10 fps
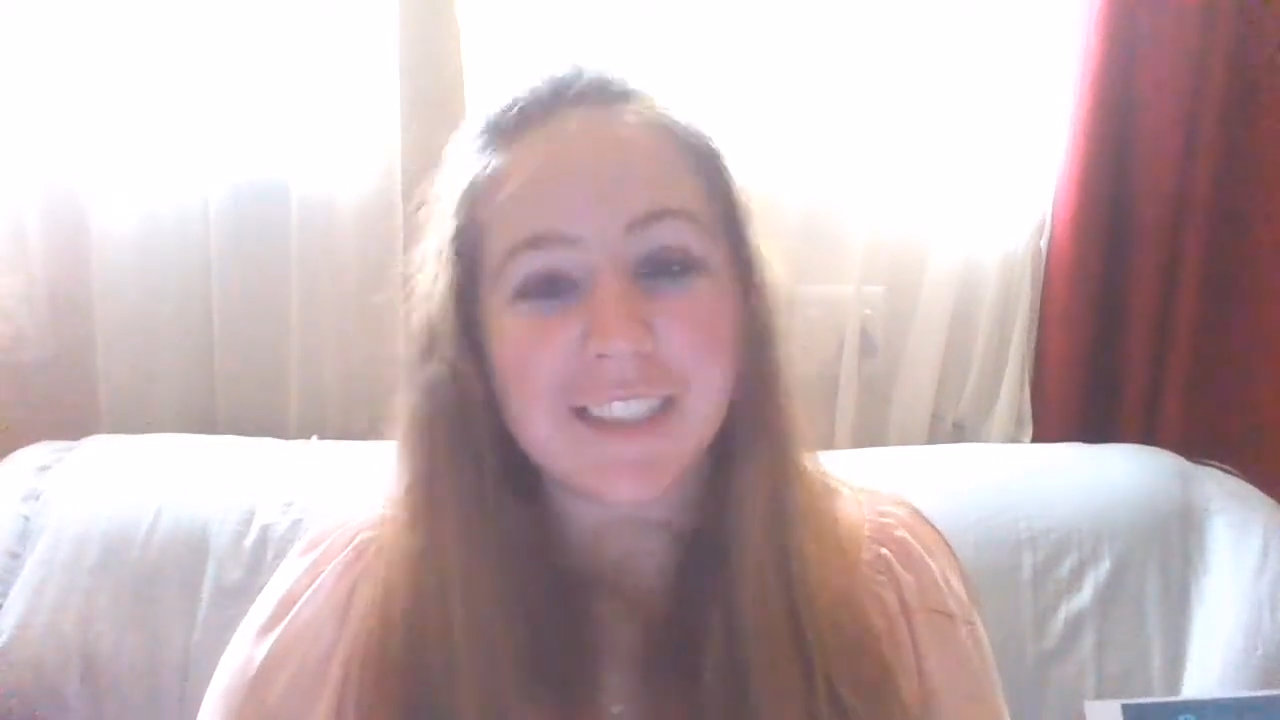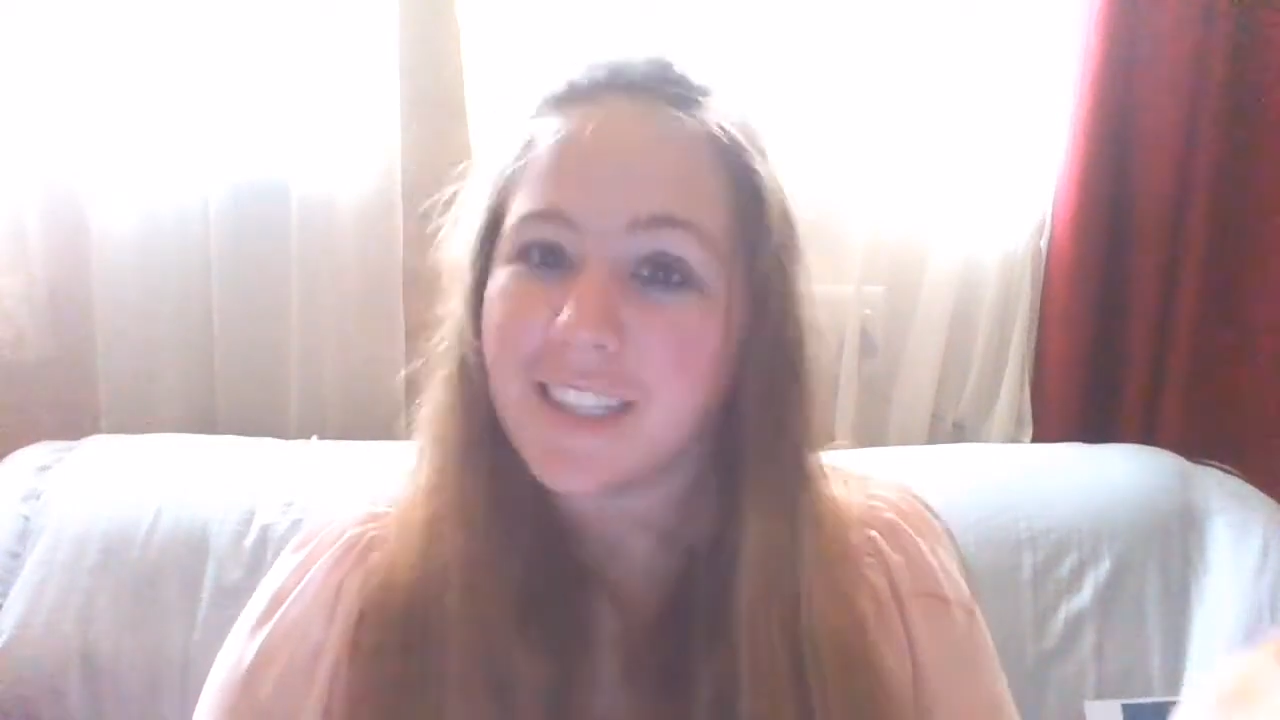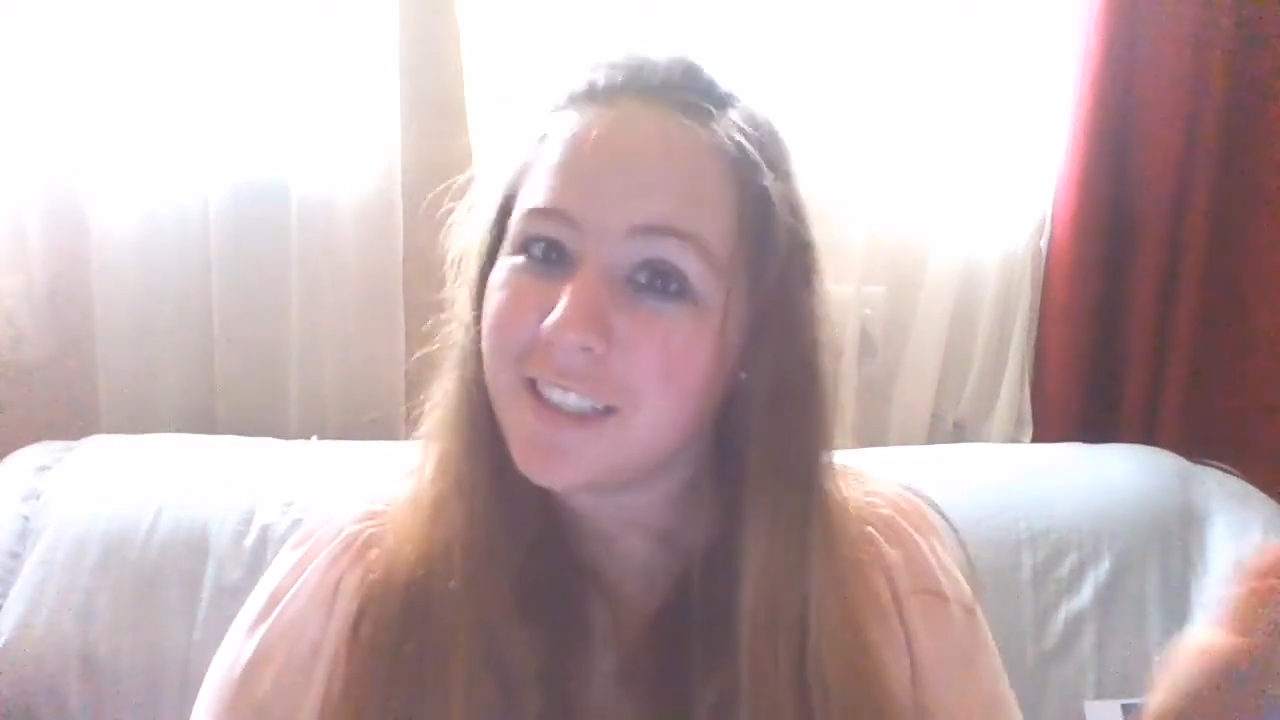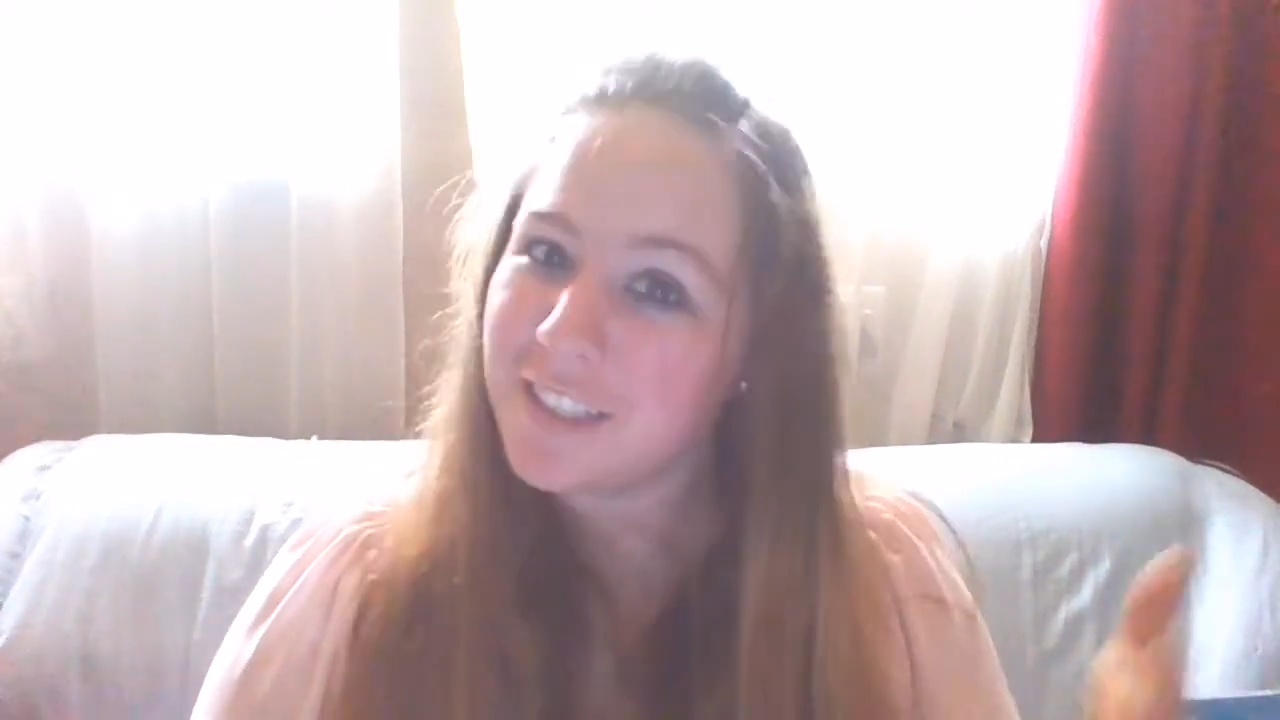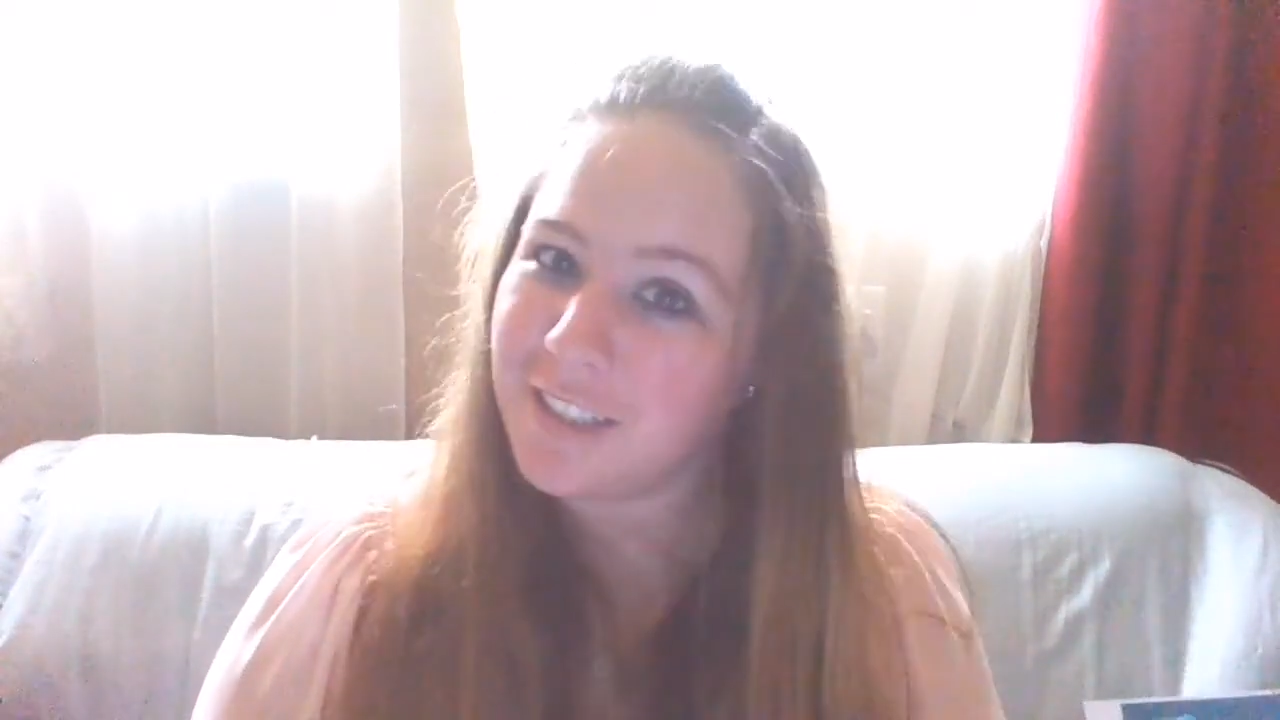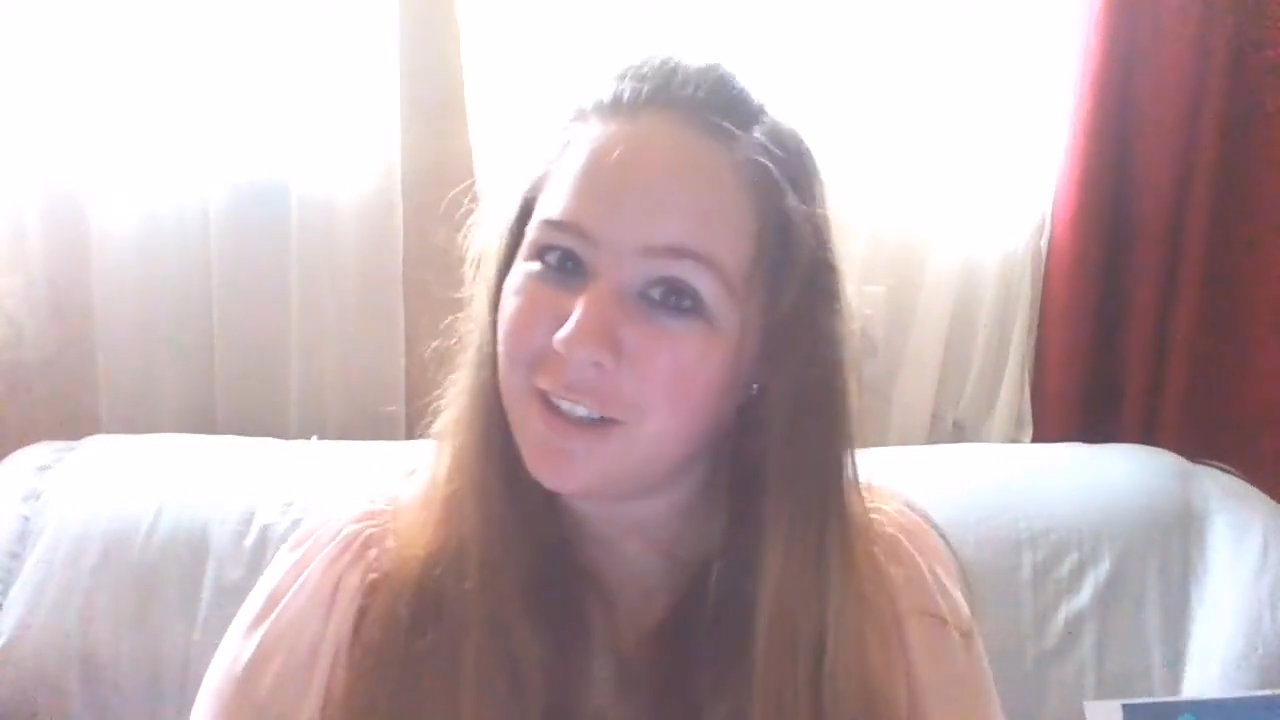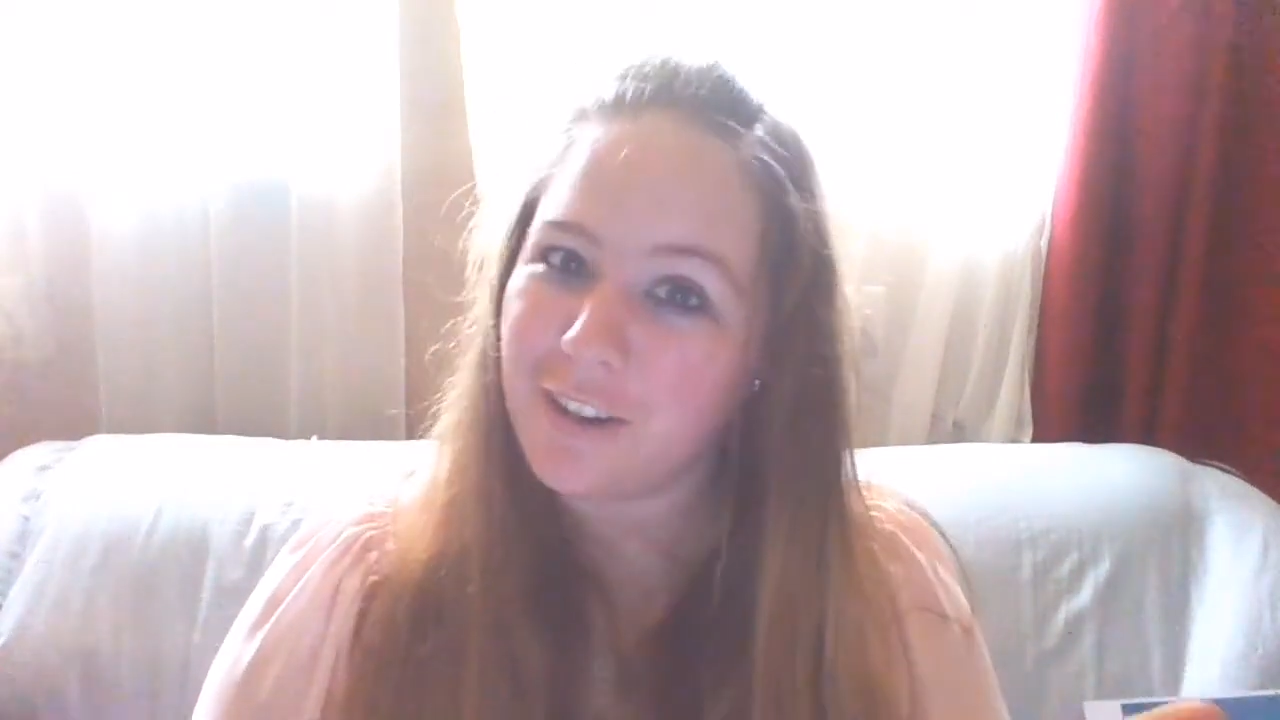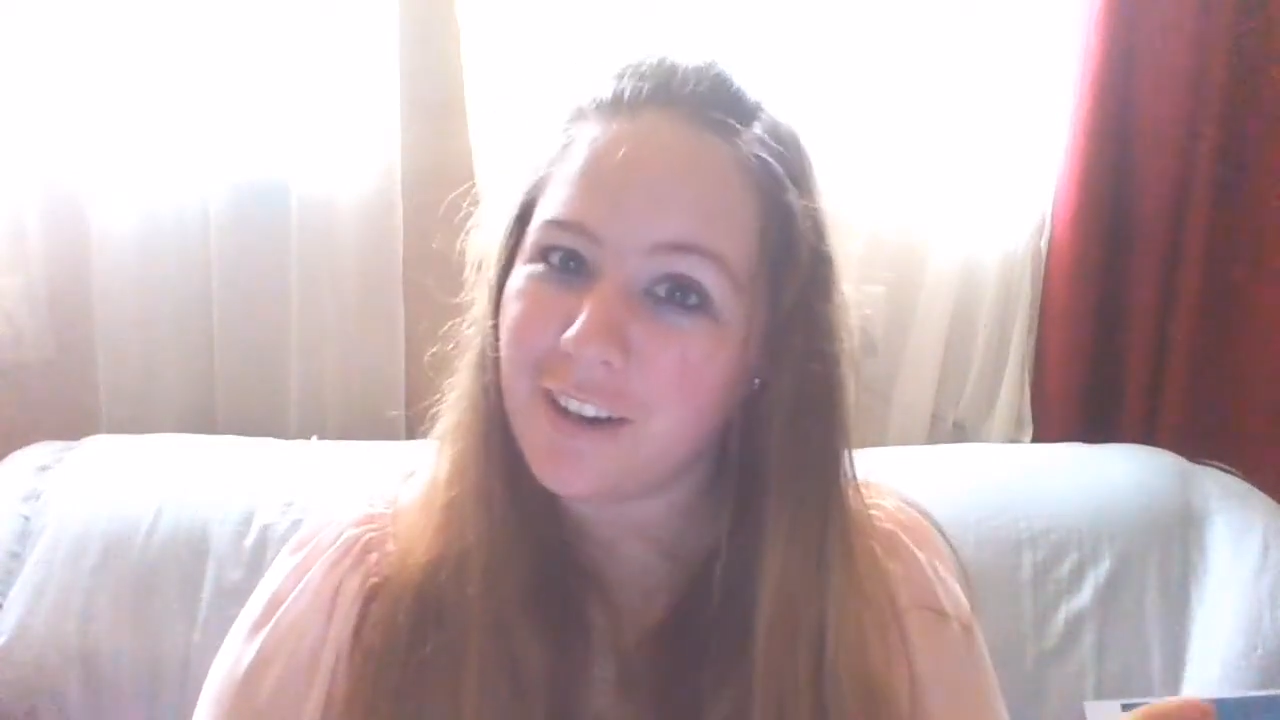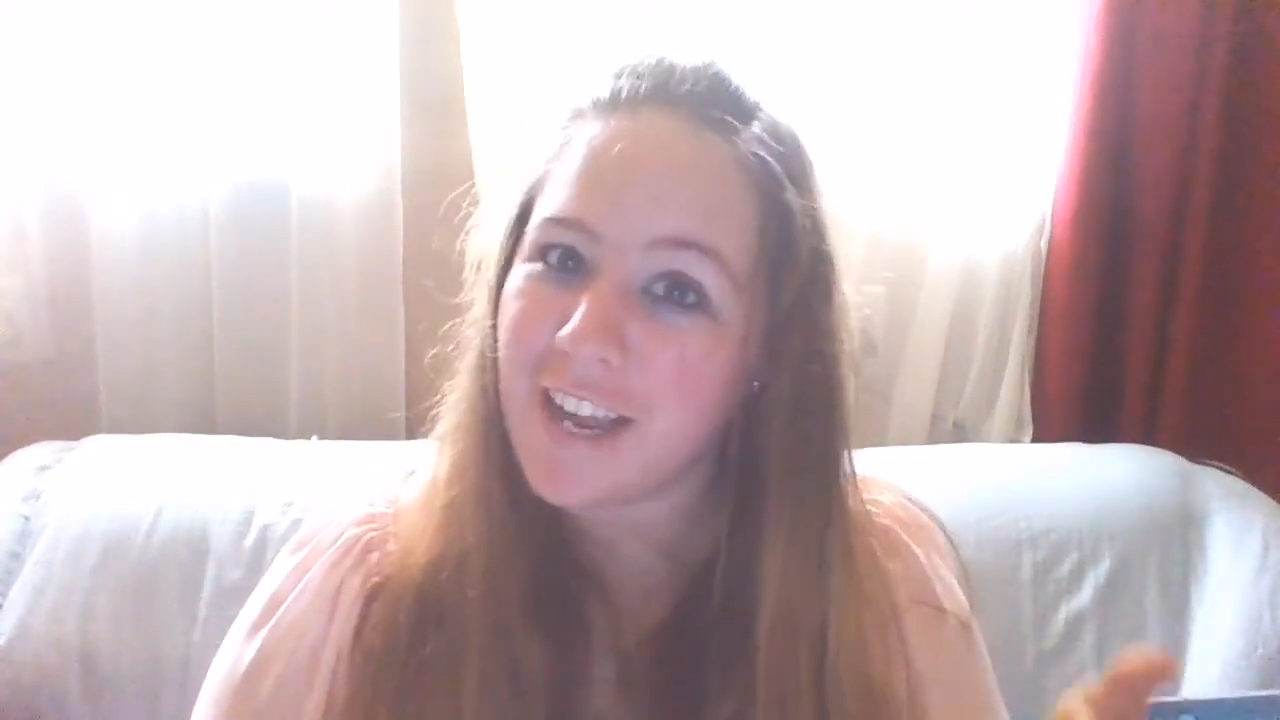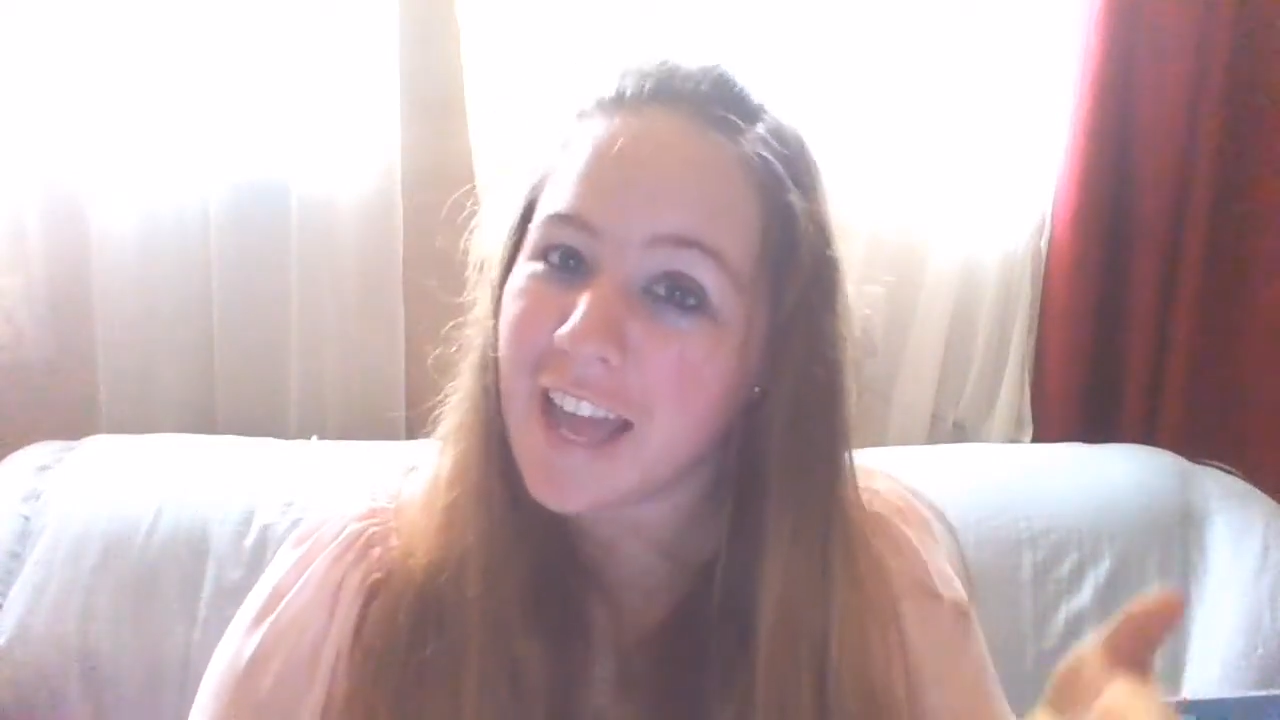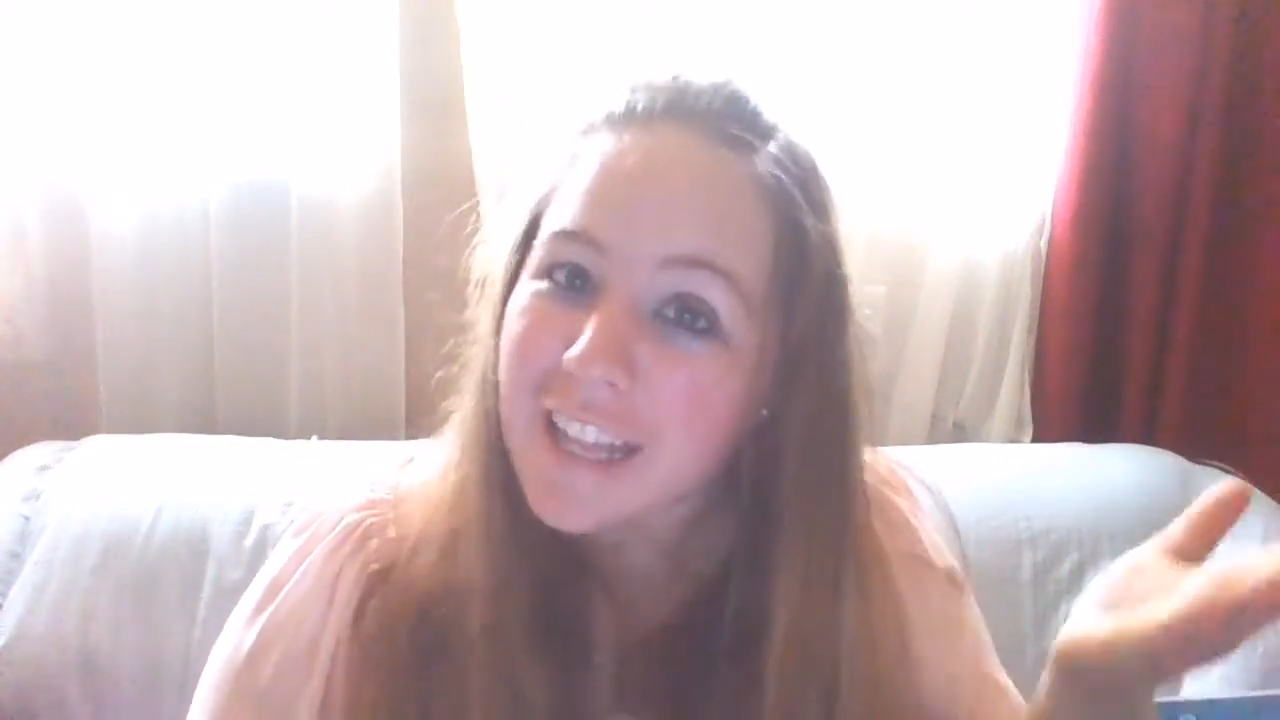such as Laura,